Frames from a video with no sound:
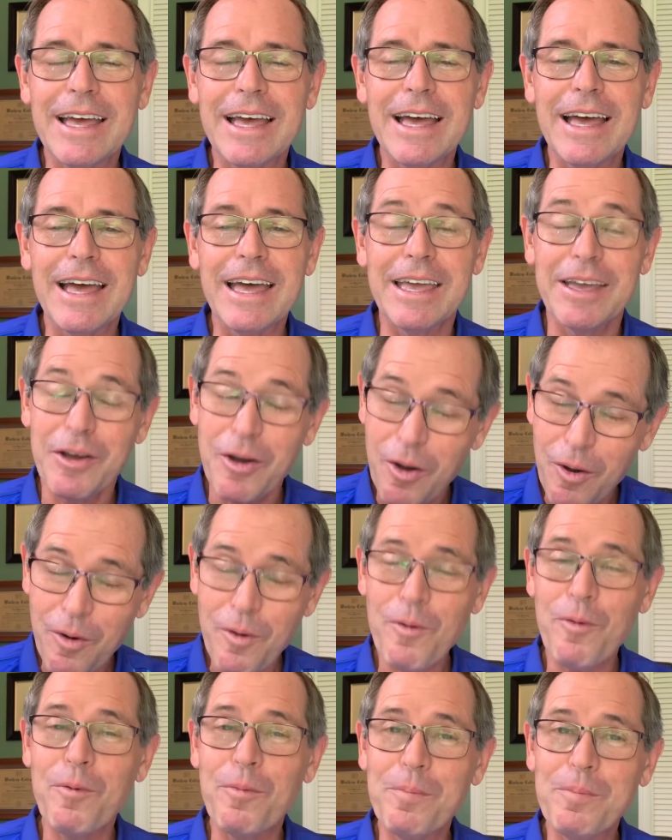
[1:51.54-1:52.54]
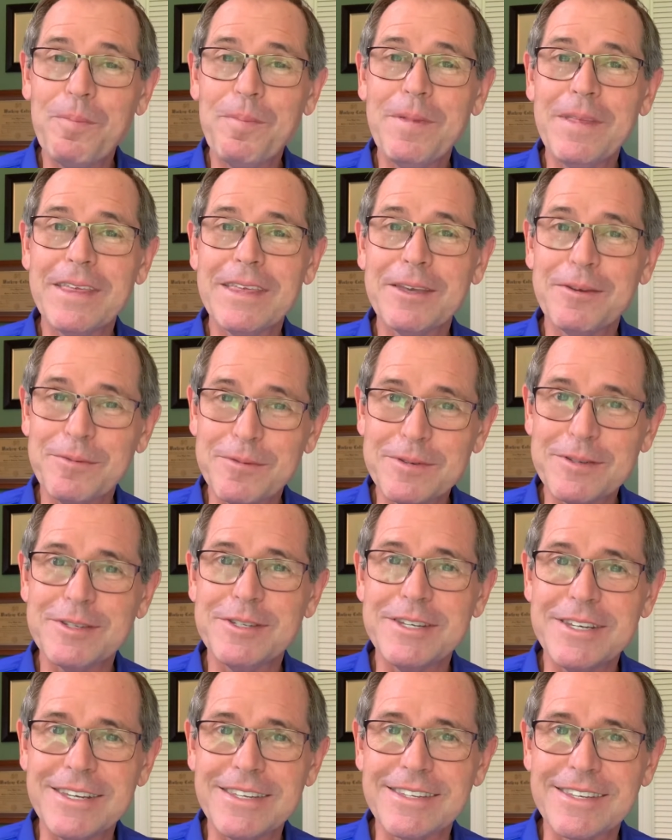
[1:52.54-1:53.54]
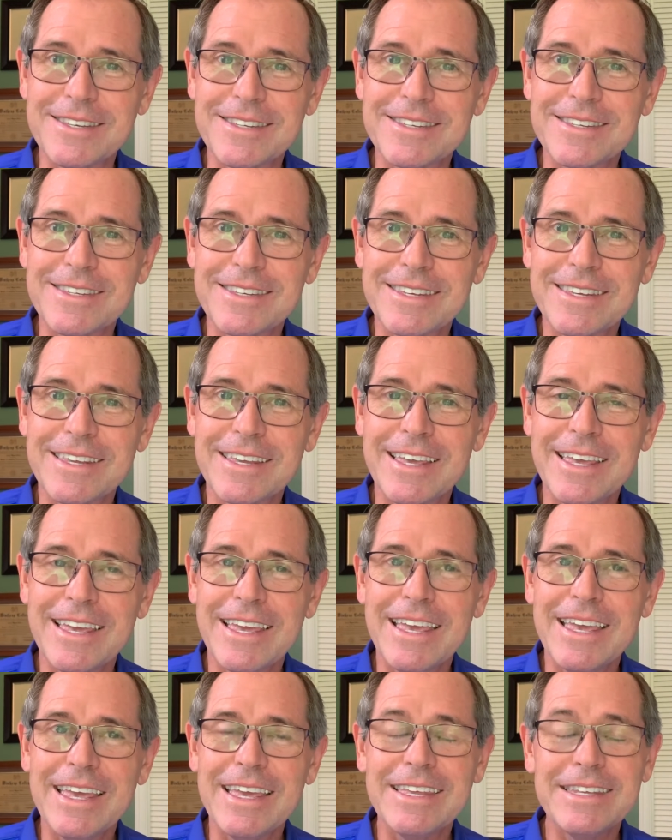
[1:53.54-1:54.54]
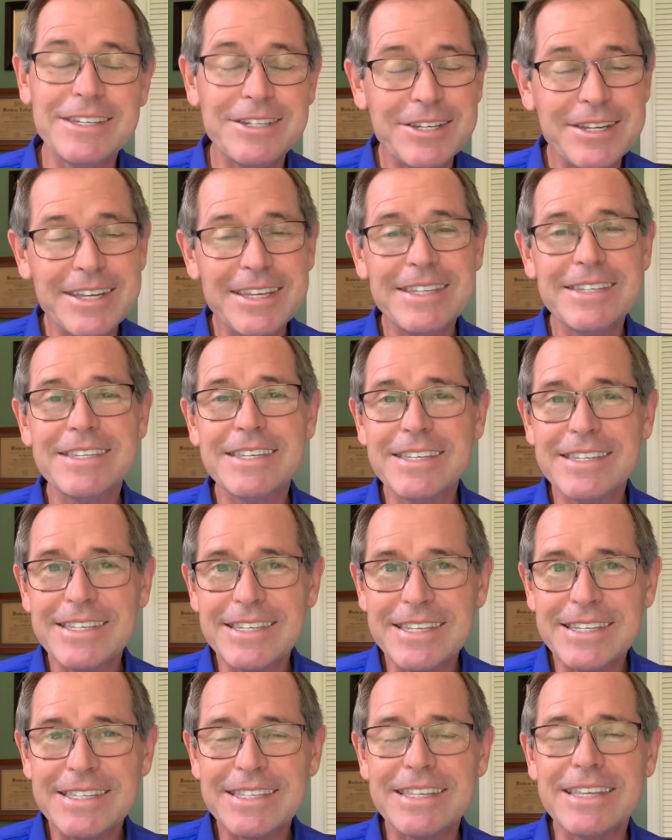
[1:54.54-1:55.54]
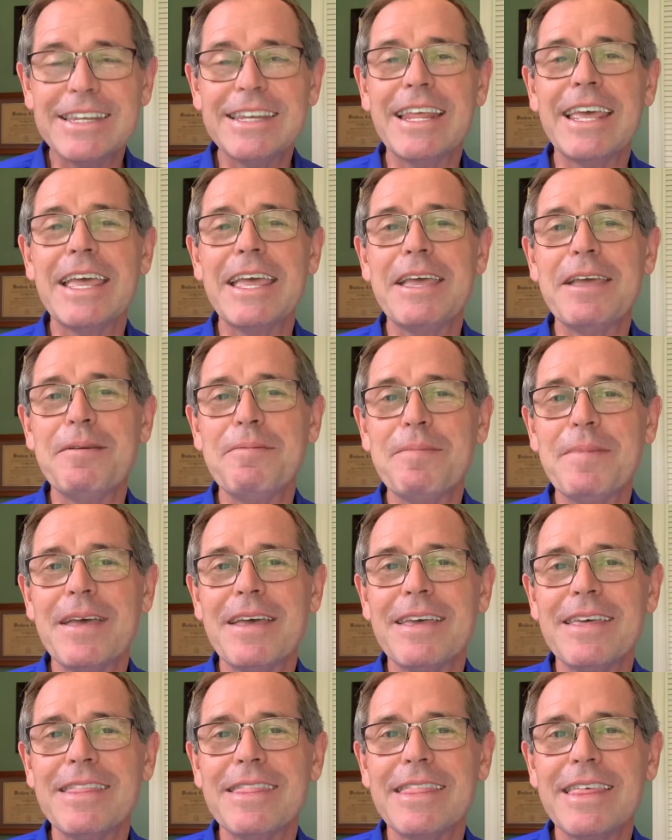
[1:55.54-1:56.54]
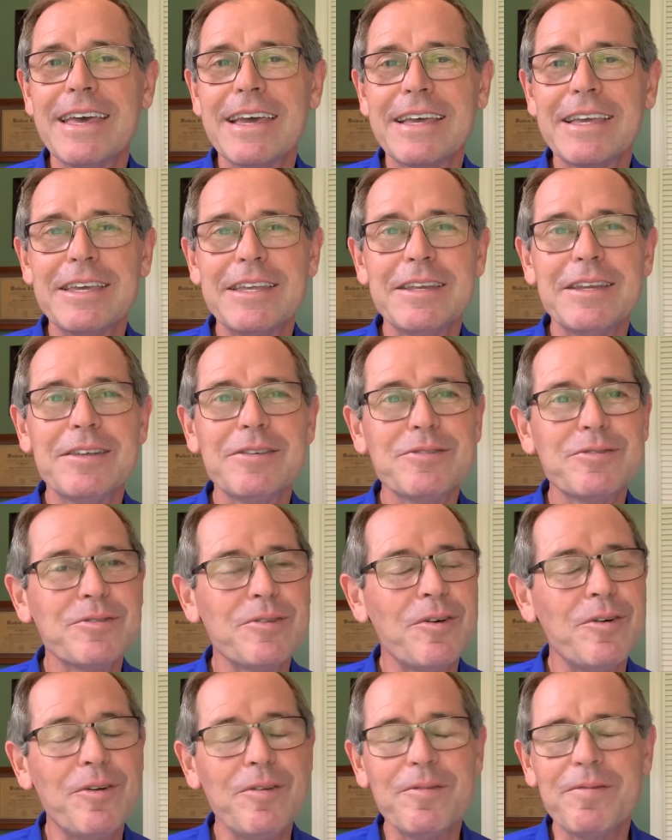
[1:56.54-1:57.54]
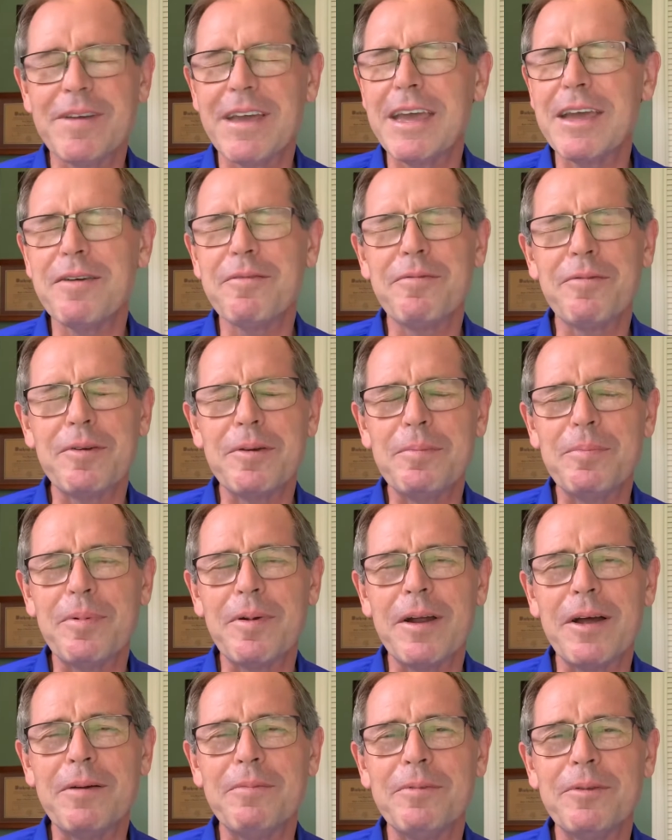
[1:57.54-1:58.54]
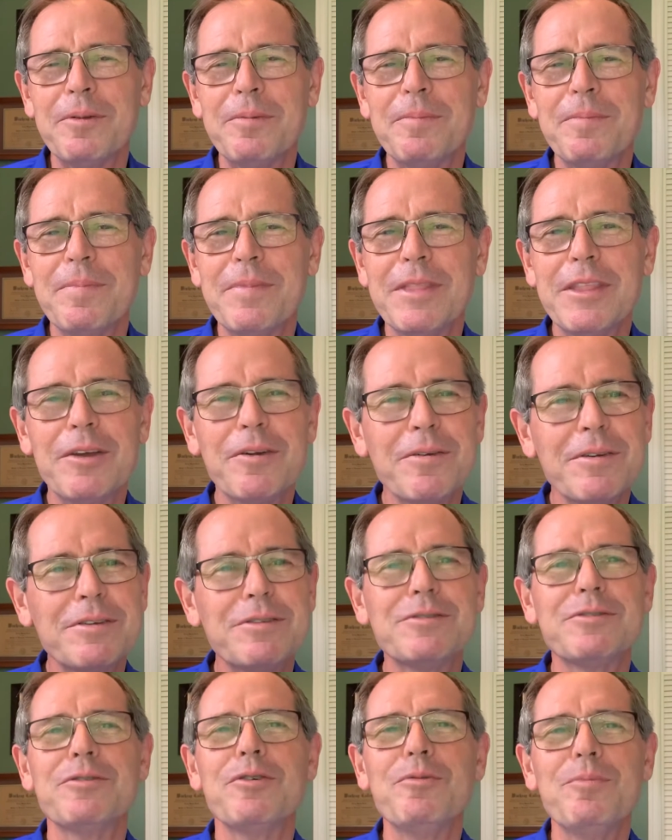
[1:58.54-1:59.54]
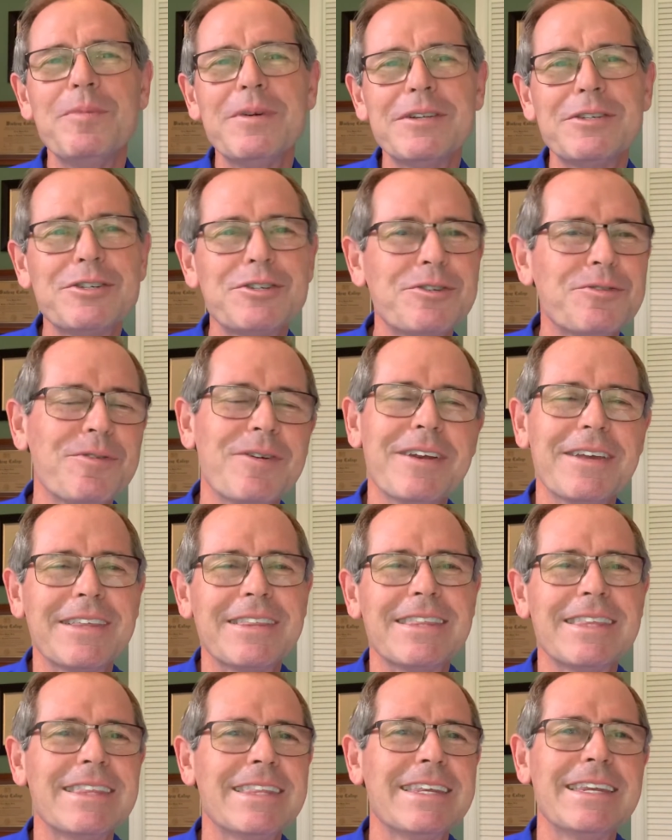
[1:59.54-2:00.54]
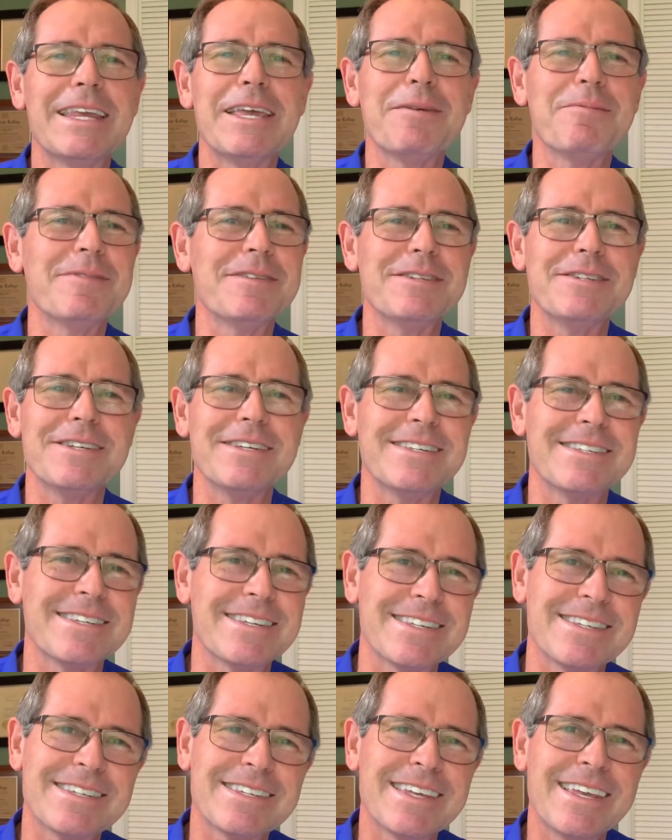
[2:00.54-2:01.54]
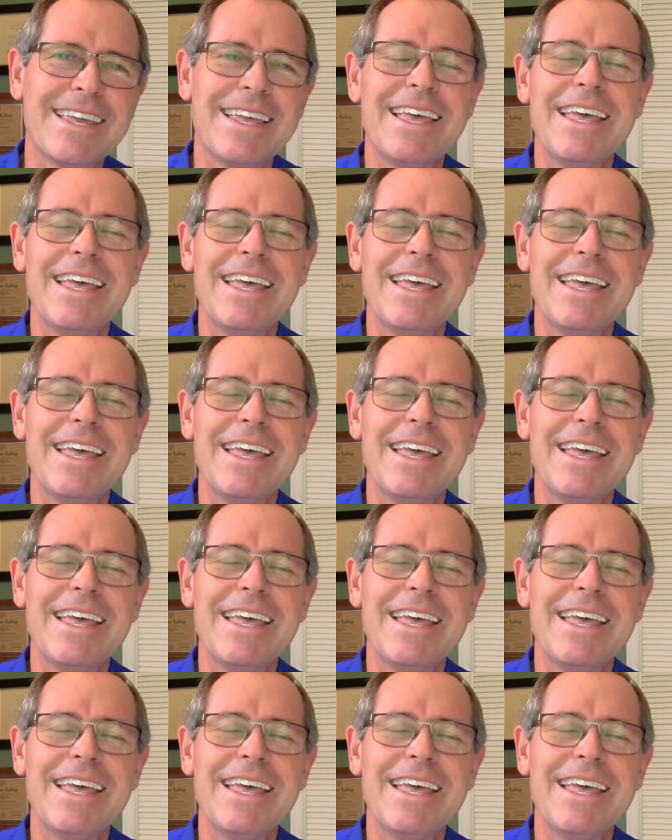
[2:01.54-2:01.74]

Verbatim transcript: I hope it was Jesus. Jesus is the name that can solve every problem. There is so much strength in the name of Jesus.